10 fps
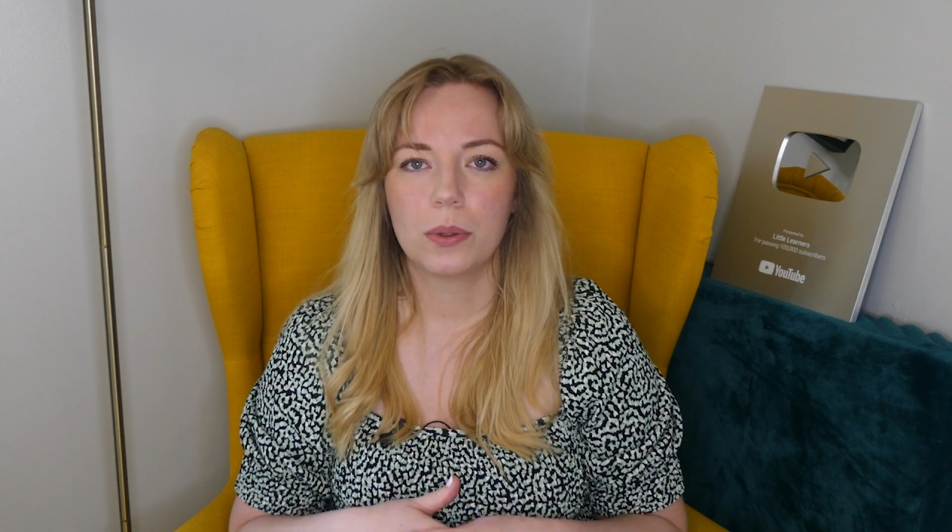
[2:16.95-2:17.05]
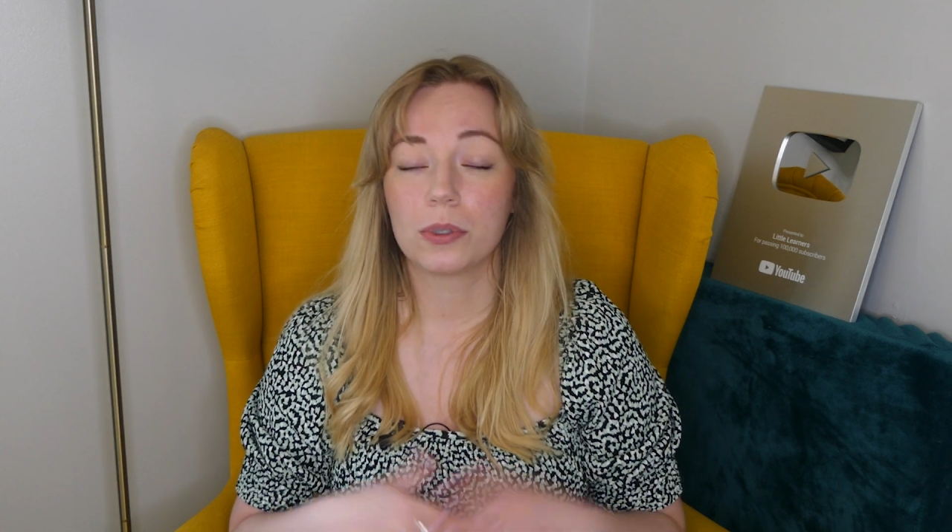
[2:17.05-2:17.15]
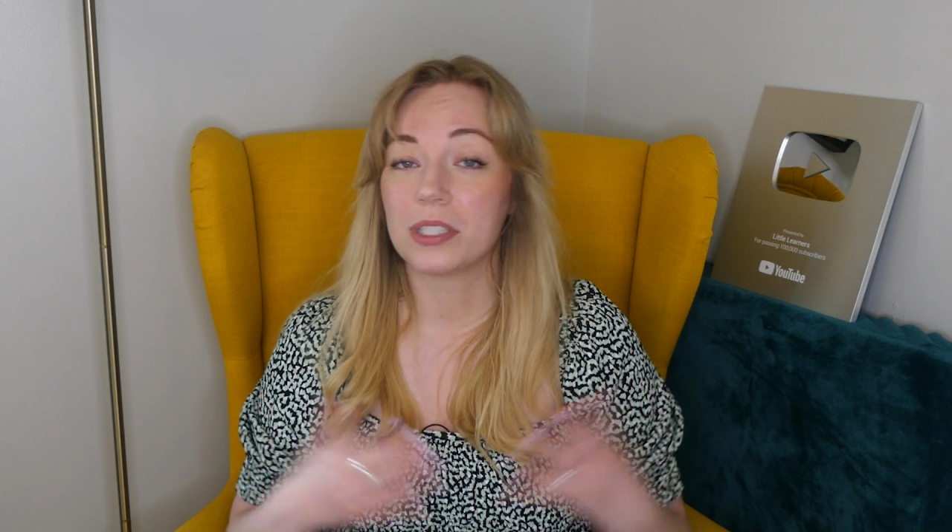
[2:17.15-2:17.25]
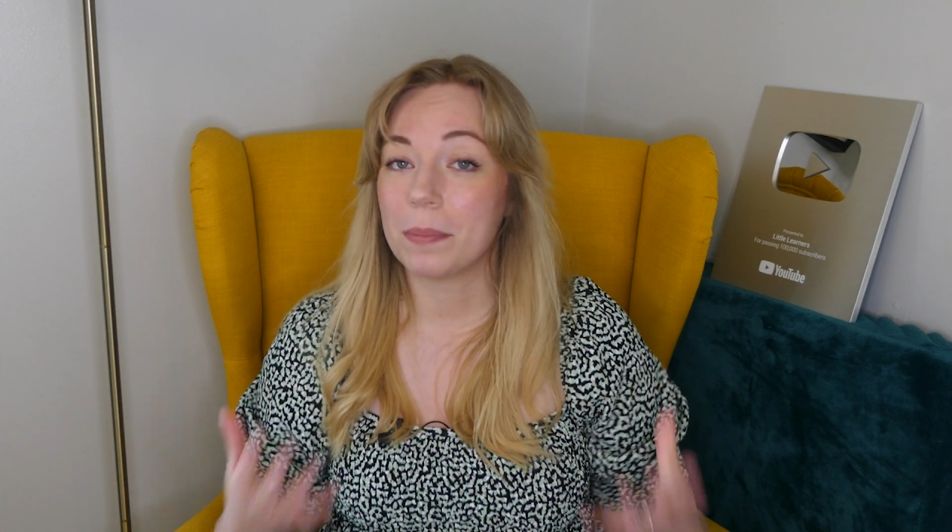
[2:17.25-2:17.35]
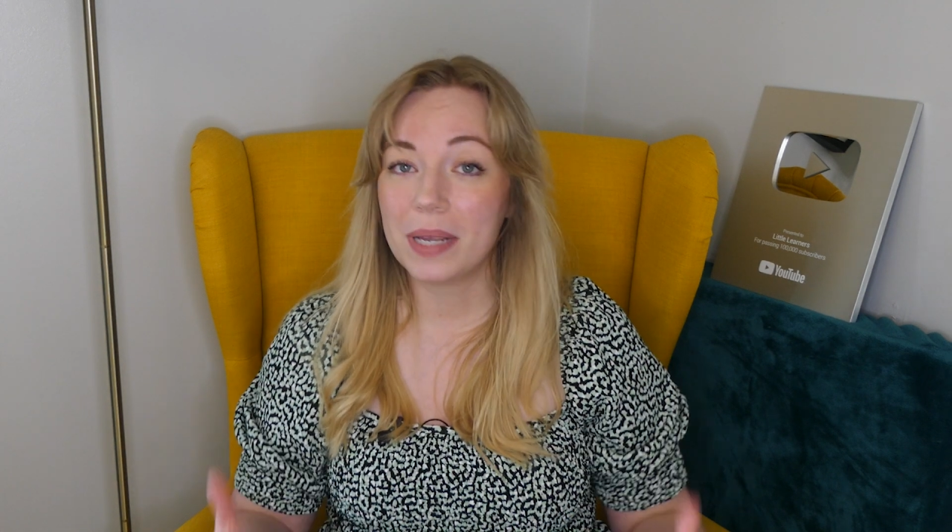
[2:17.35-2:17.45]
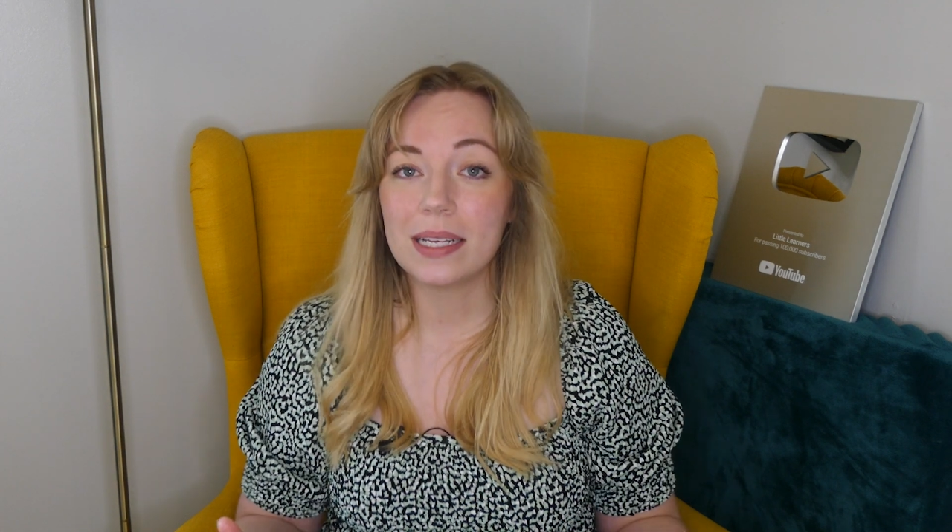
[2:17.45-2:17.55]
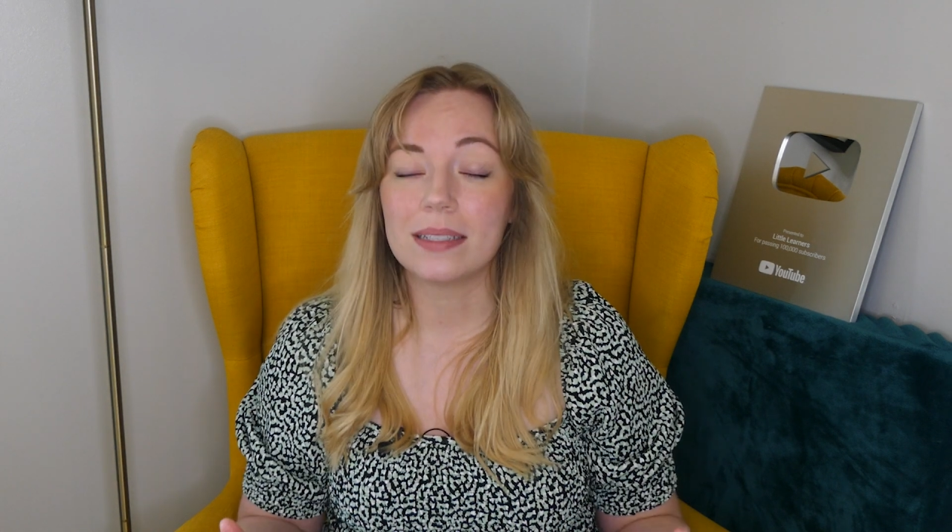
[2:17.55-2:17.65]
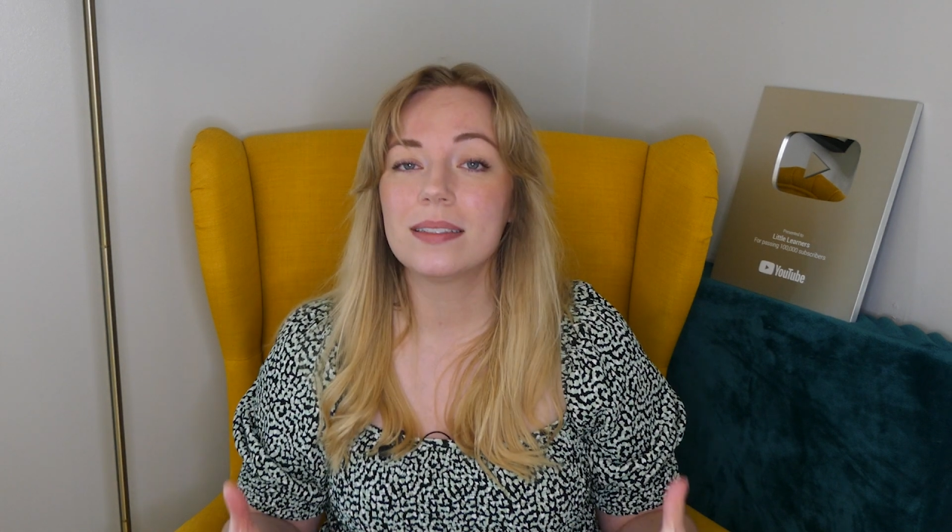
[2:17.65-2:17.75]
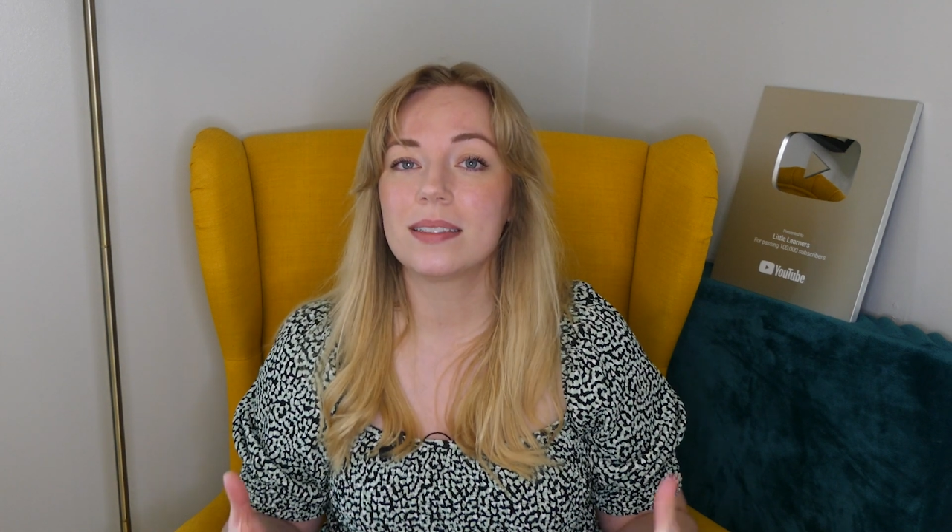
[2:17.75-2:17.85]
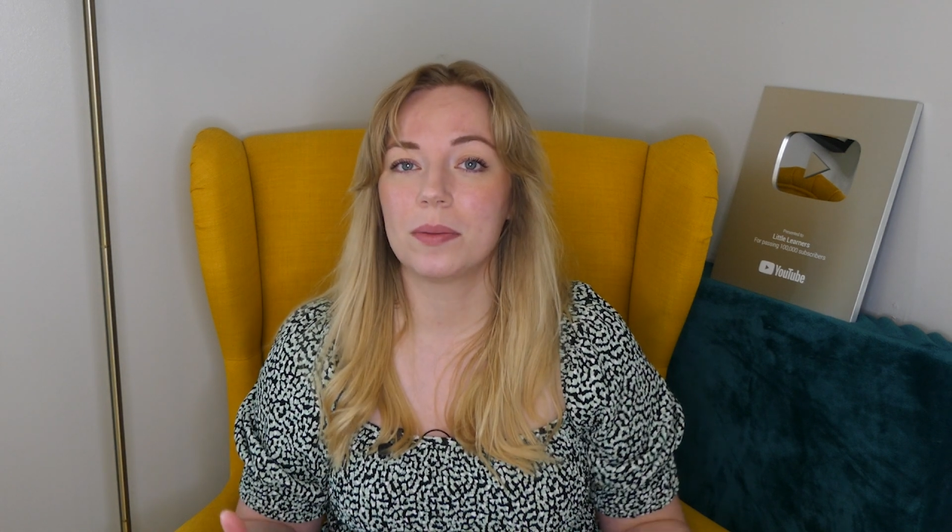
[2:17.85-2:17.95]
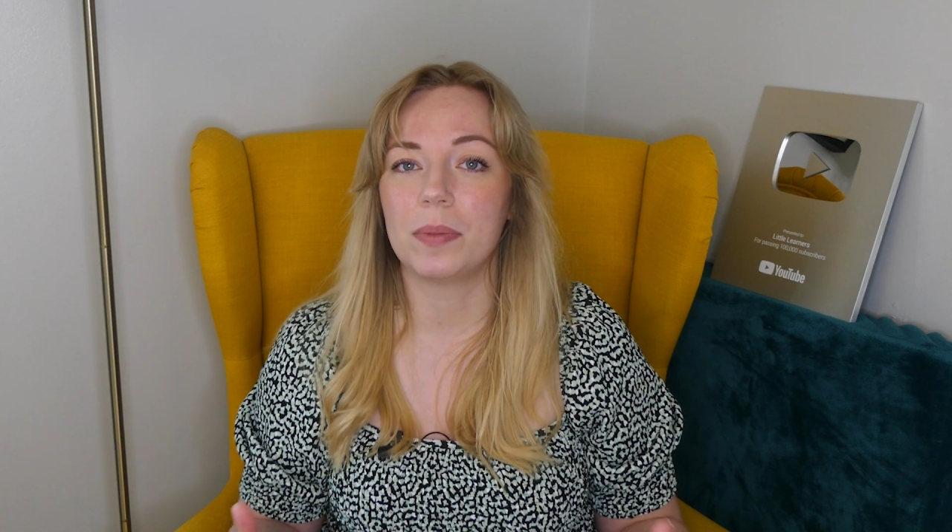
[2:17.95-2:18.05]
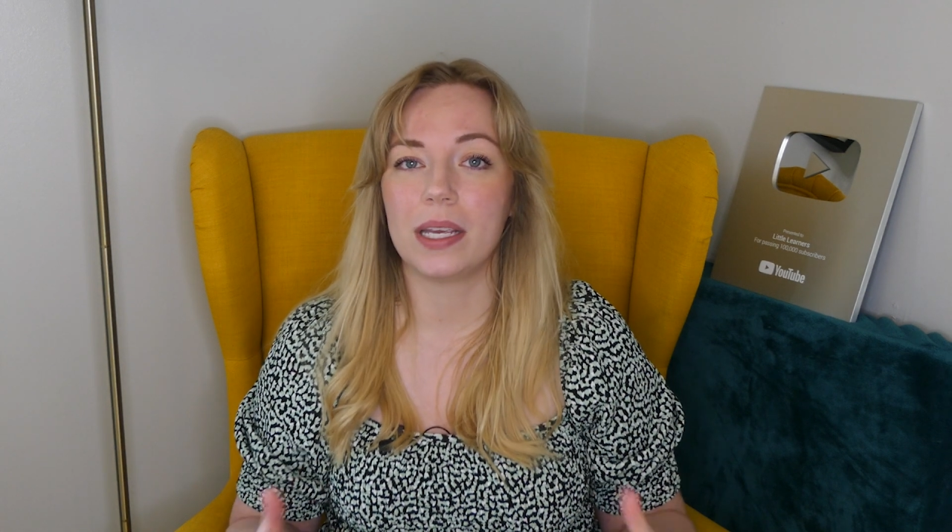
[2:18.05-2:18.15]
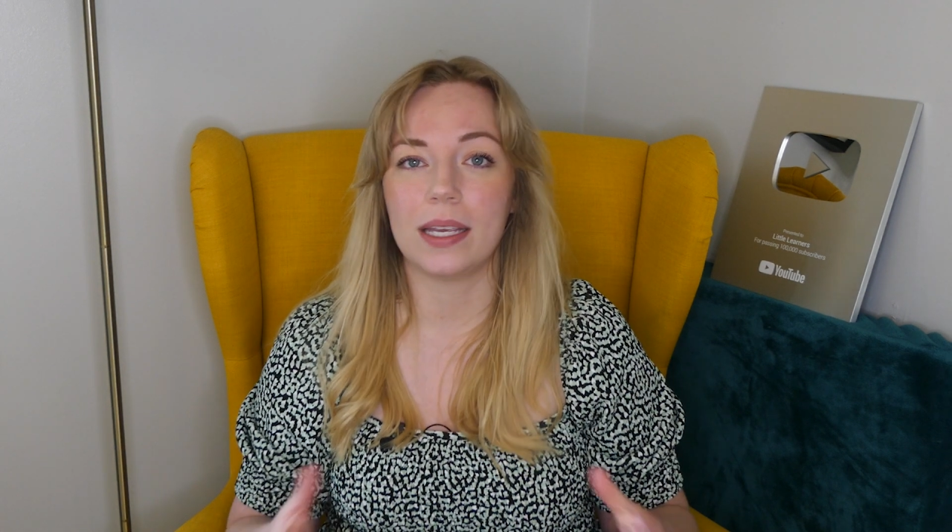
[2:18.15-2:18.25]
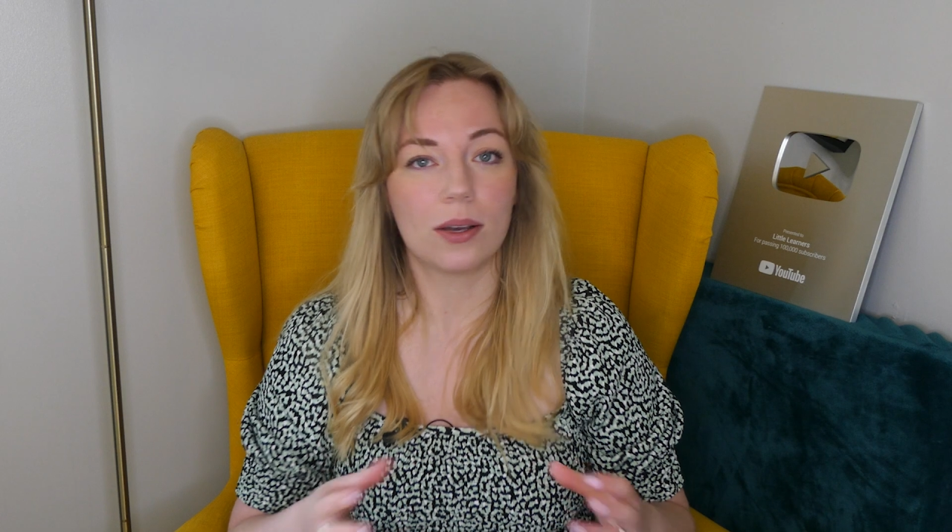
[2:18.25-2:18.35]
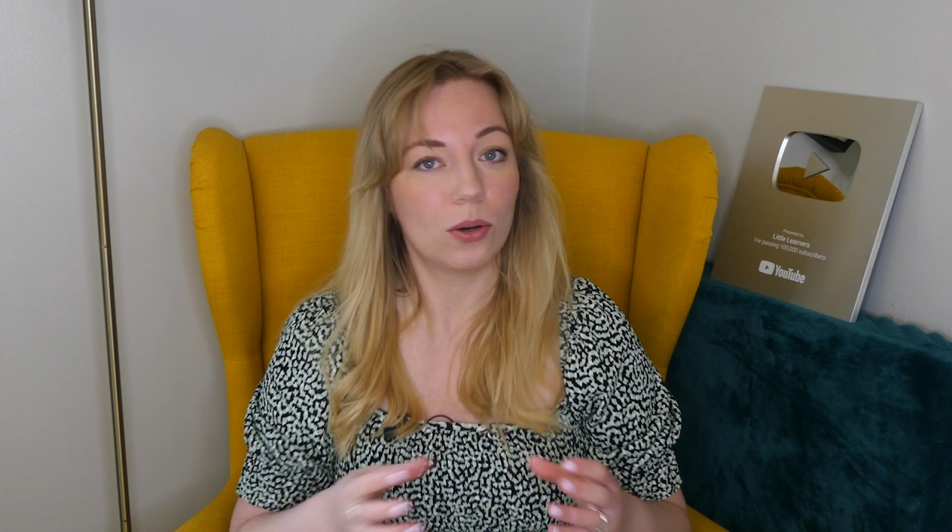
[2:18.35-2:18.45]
What it means to be